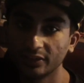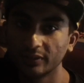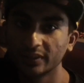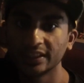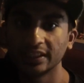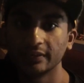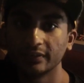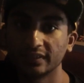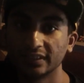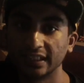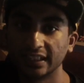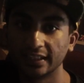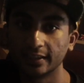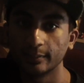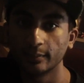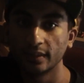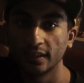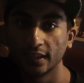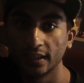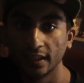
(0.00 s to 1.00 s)
I don't give a
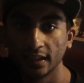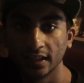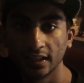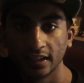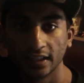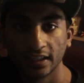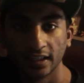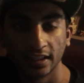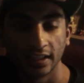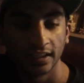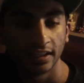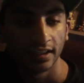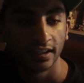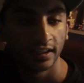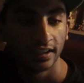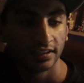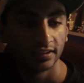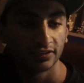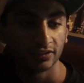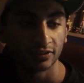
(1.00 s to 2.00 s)
damn.
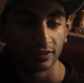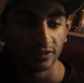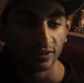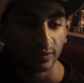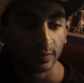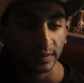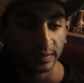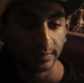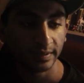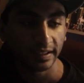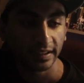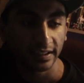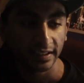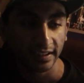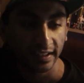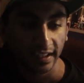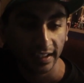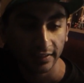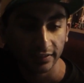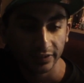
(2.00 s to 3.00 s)
So, you know, me making a
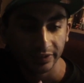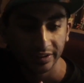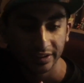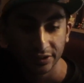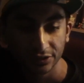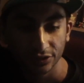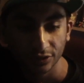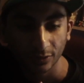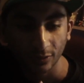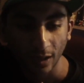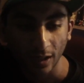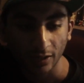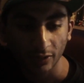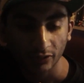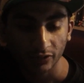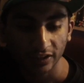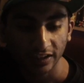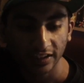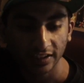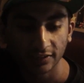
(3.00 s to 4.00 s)
KFC joke, I
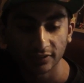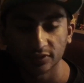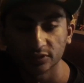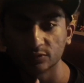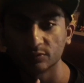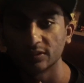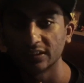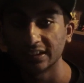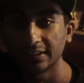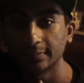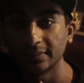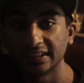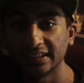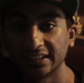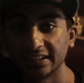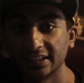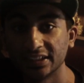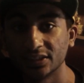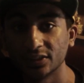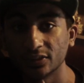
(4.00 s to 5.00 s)
don't think it was really a
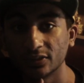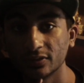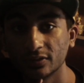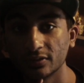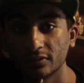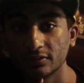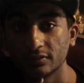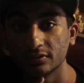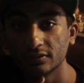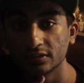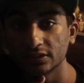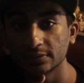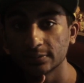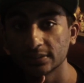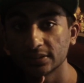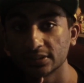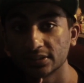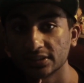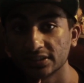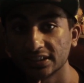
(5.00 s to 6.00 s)
big deal.
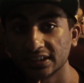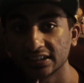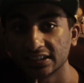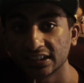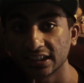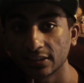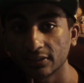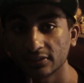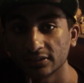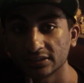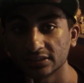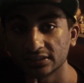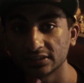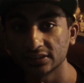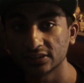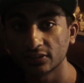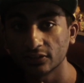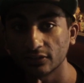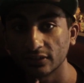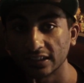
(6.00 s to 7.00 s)
Especially since I was,
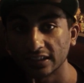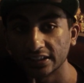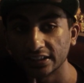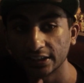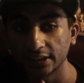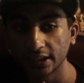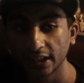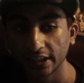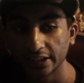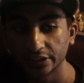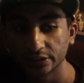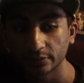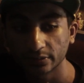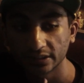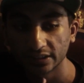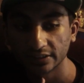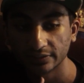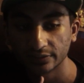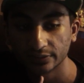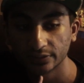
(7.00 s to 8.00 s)
you know, at a young age or
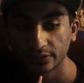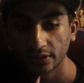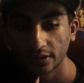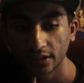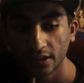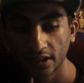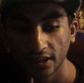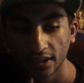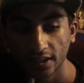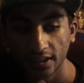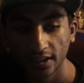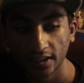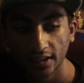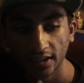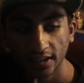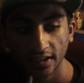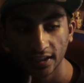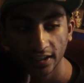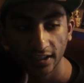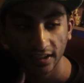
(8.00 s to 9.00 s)
whatever.
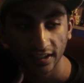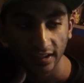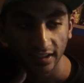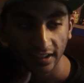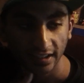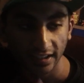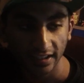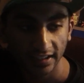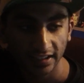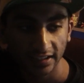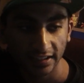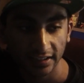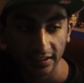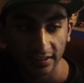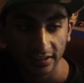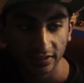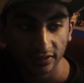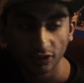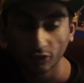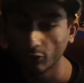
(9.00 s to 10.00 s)
And,
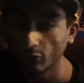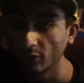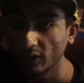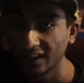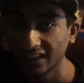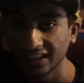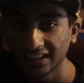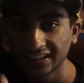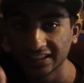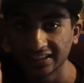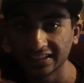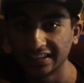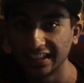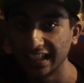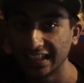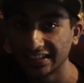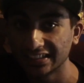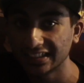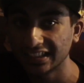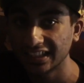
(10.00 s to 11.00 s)
you know,
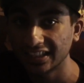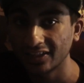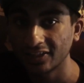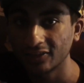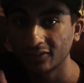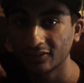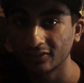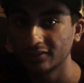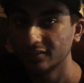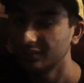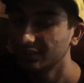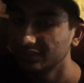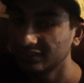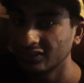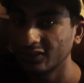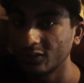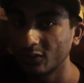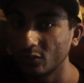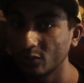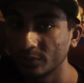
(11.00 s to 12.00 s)
that's how
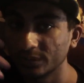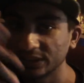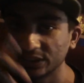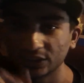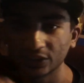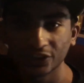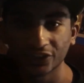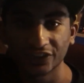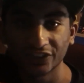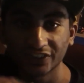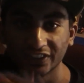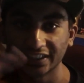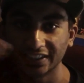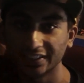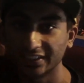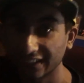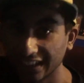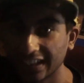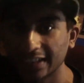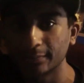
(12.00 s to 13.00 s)
the whole Uberhikari
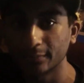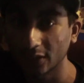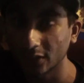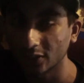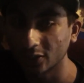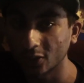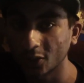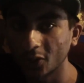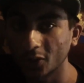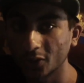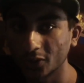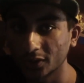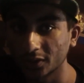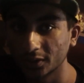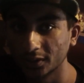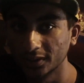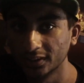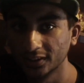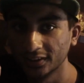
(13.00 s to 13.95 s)
thing came along.